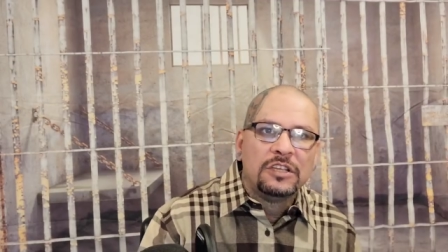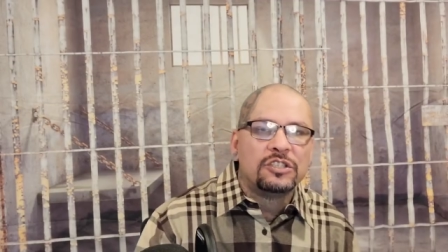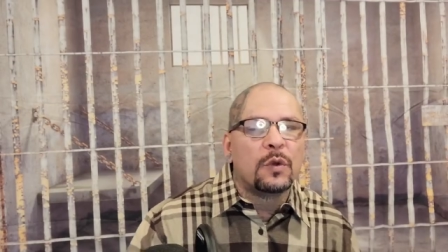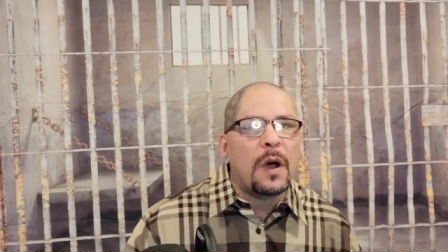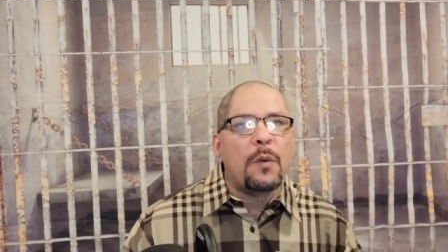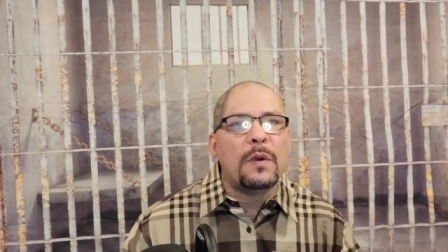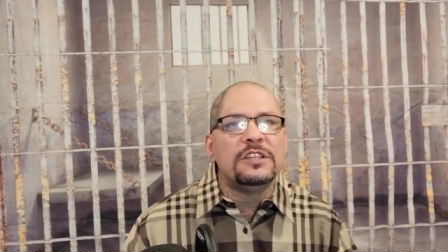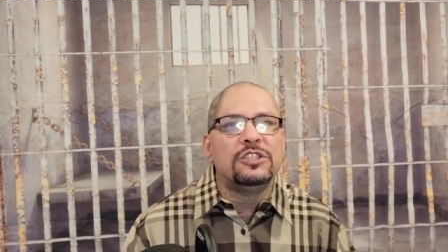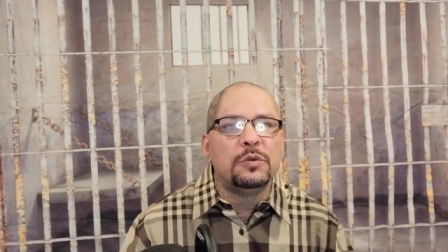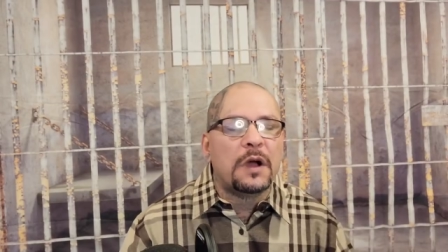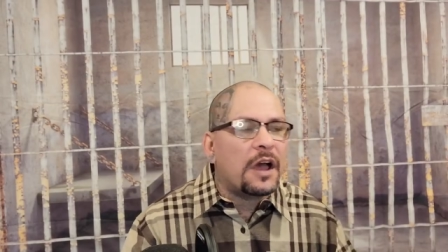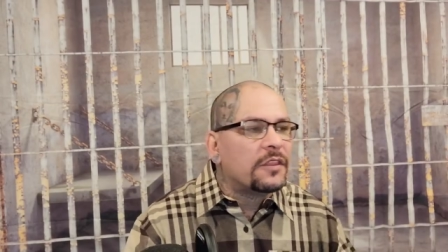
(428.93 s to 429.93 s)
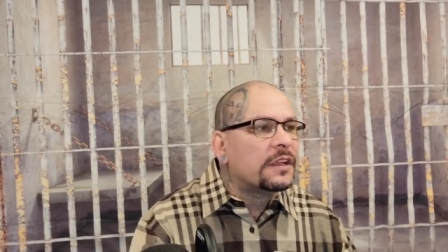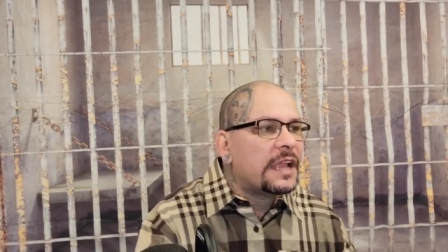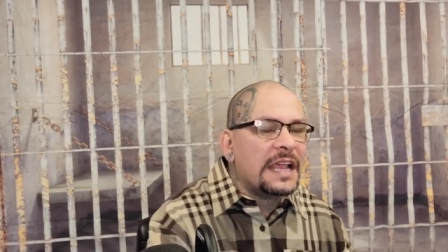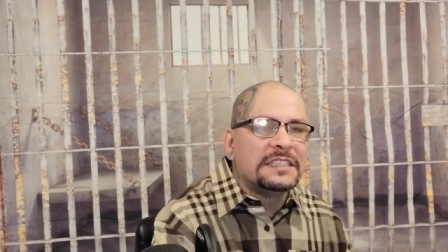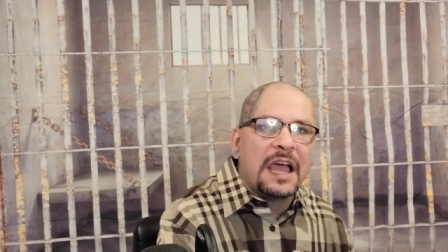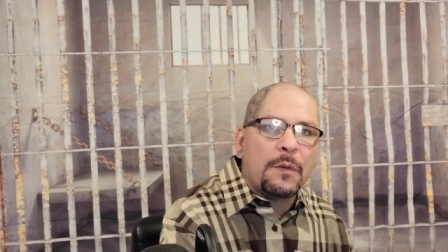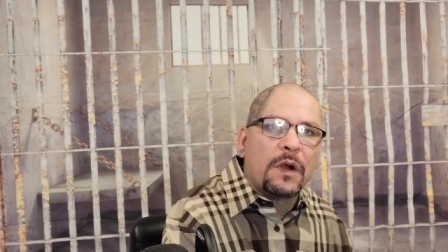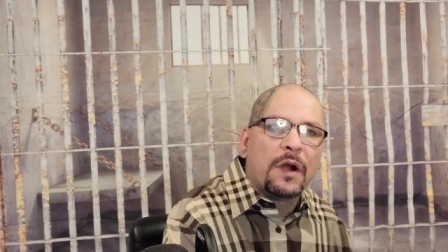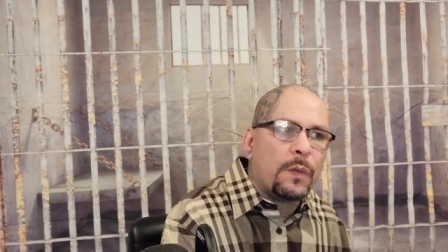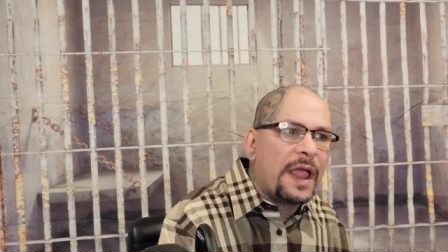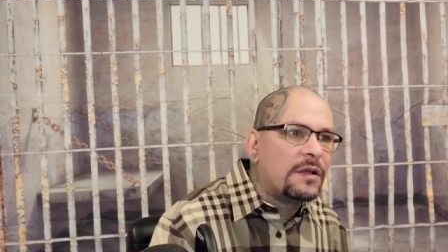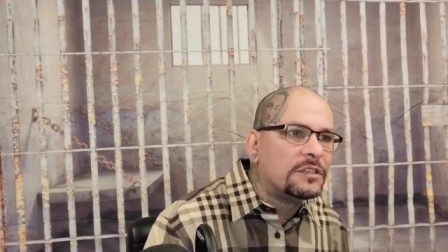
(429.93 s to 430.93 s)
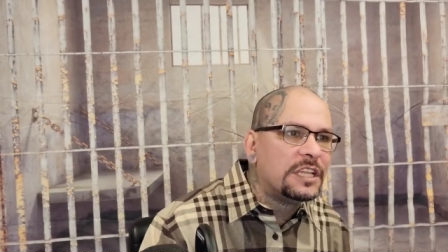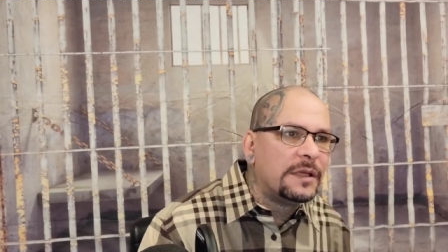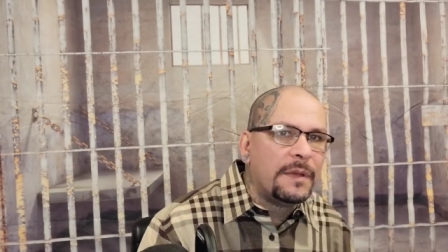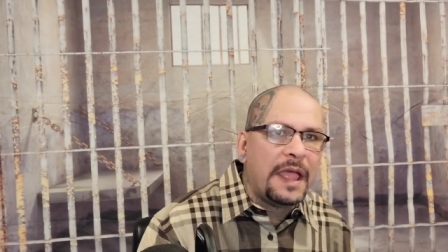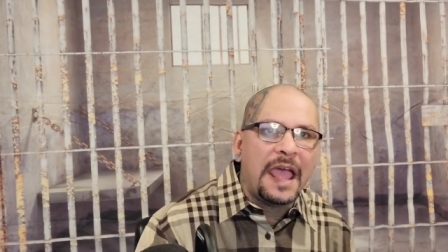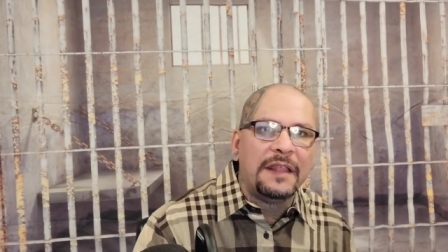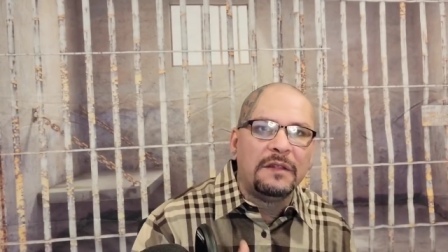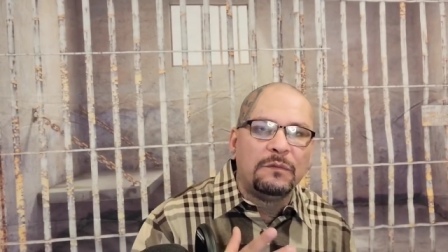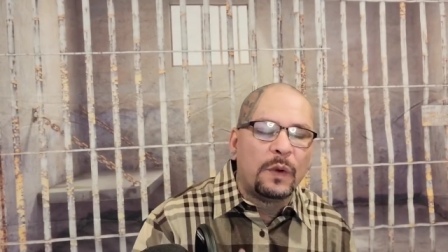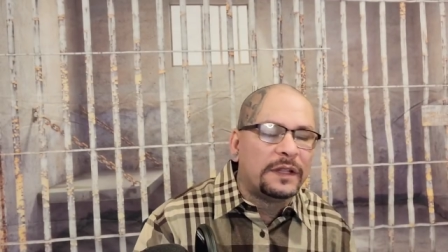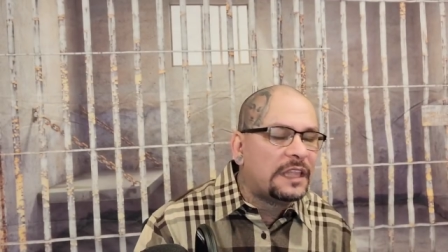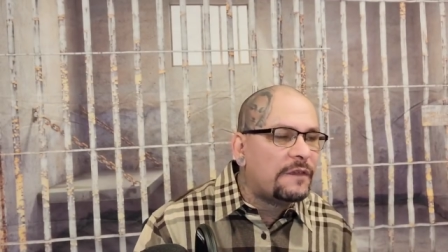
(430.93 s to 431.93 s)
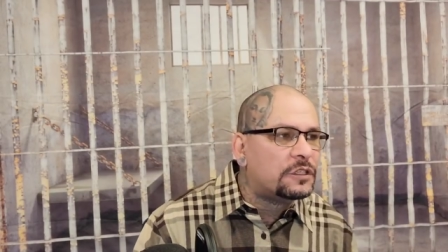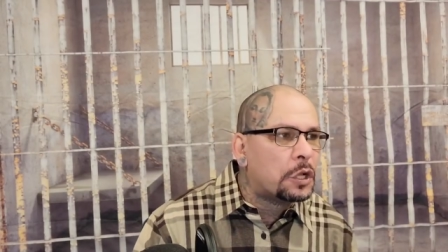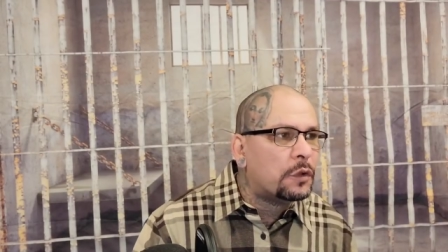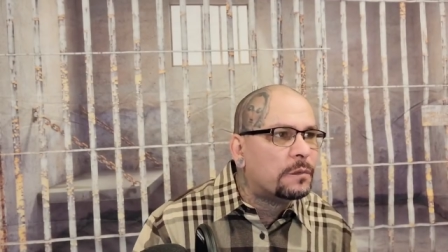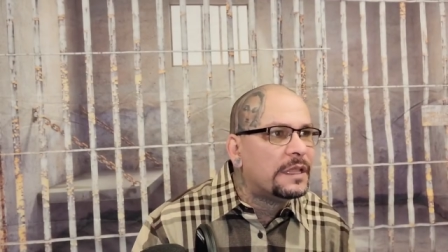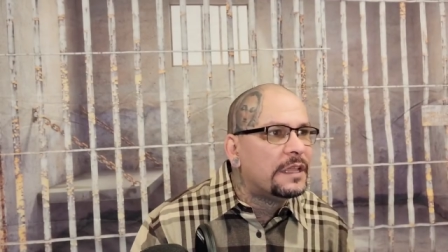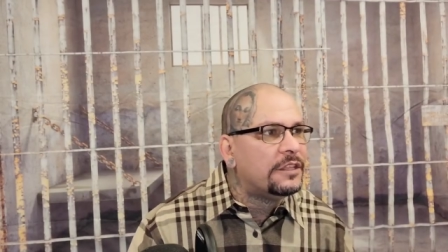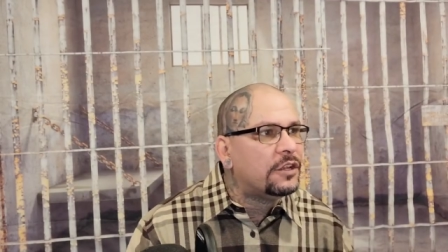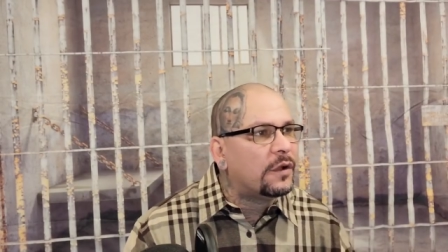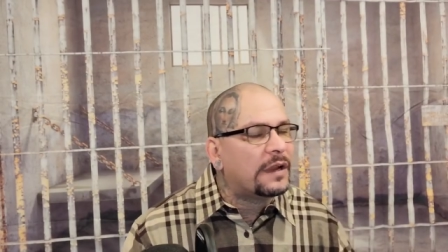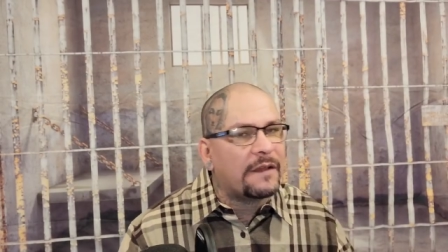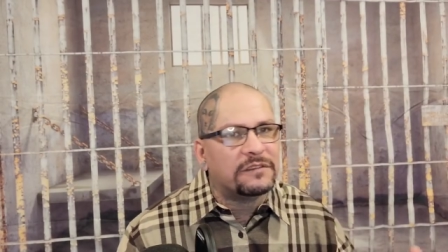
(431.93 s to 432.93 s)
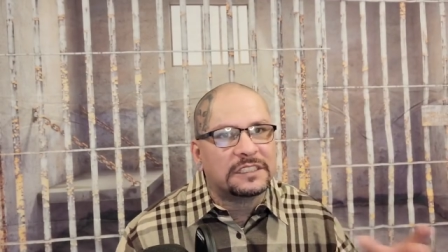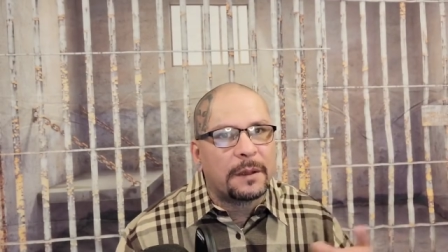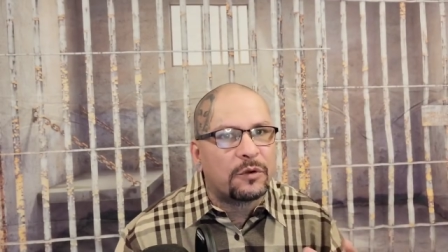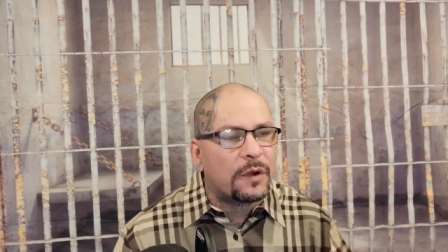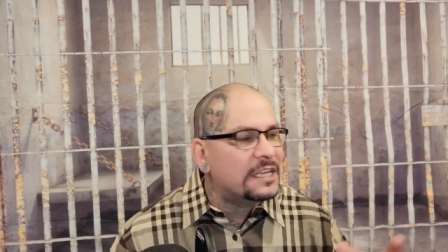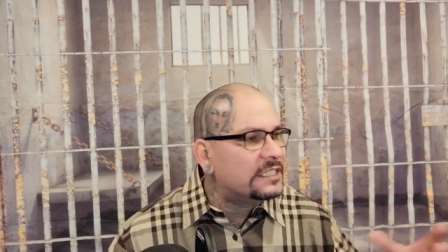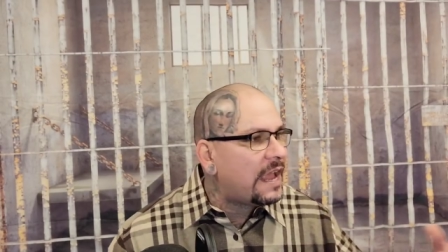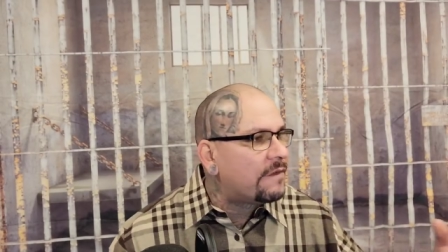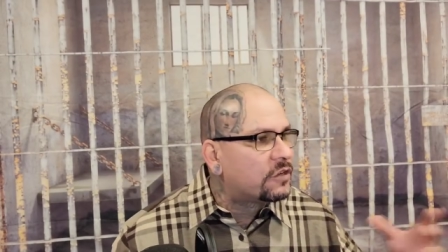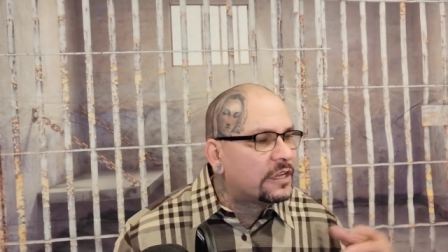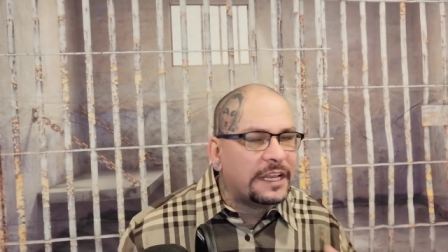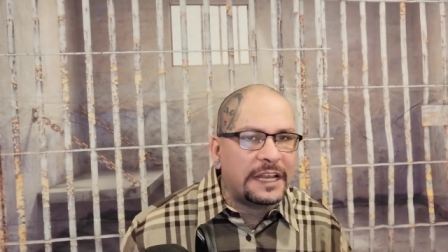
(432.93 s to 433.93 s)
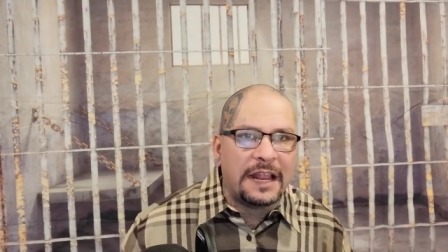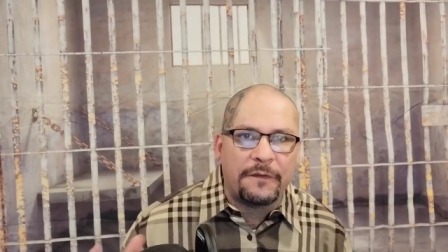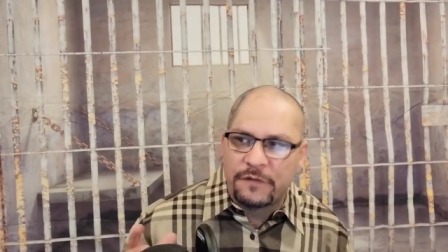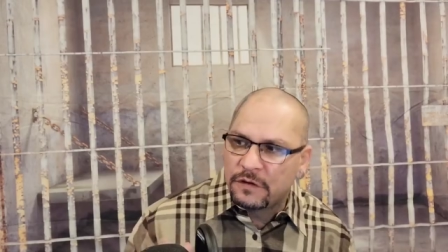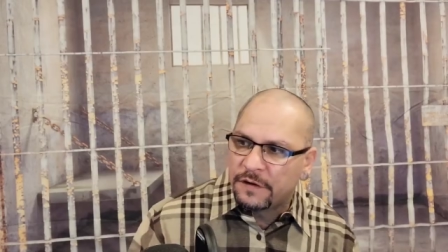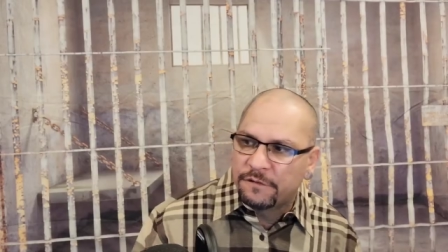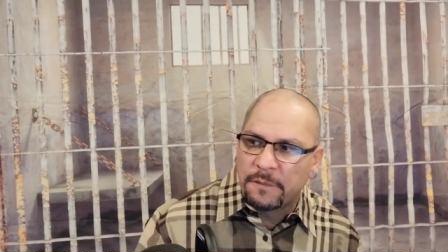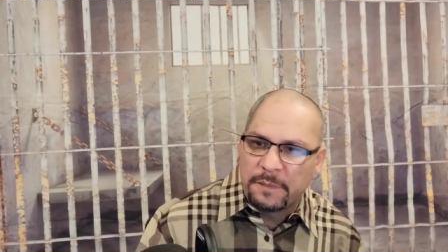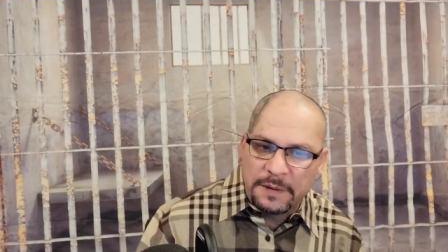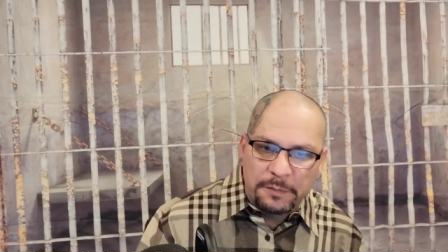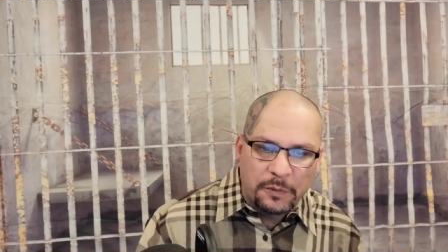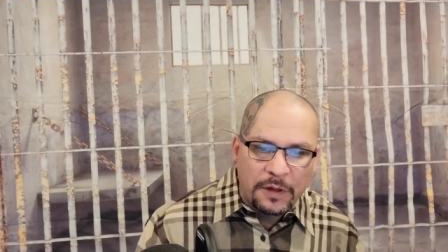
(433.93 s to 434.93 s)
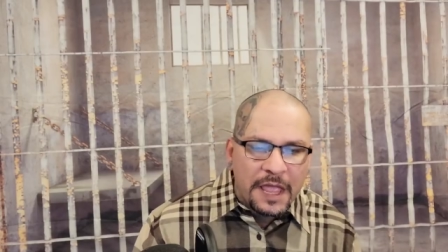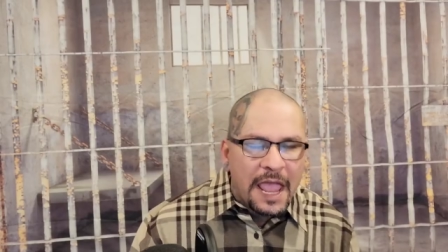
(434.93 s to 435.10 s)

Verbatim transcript: So I went to other guys that were around him and what they've told me, you know, and I've summarized after getting out a few different people.